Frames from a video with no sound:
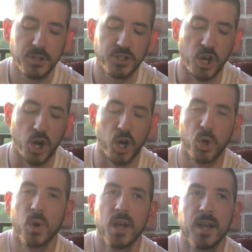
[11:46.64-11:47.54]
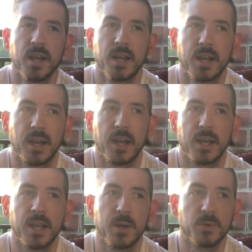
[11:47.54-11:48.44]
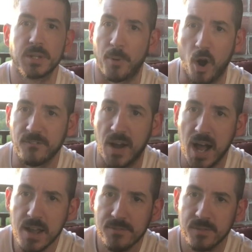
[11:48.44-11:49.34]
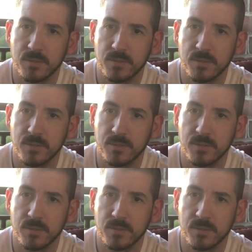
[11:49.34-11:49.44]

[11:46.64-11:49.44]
So it was a par 5.